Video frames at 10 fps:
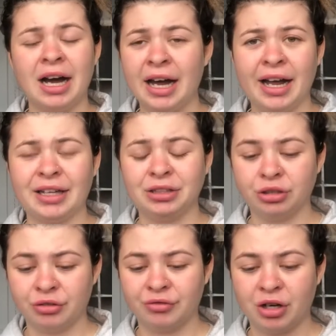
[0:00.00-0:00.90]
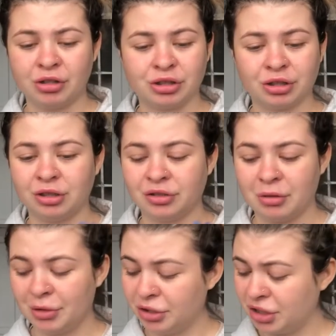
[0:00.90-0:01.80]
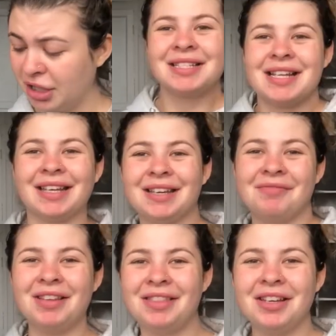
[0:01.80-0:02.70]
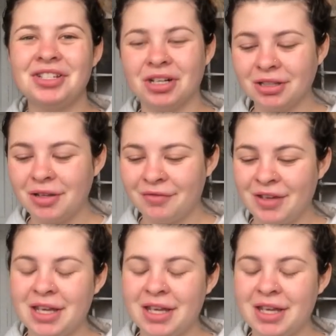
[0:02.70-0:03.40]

I love hot chocolate so much. Sticking with the chocolate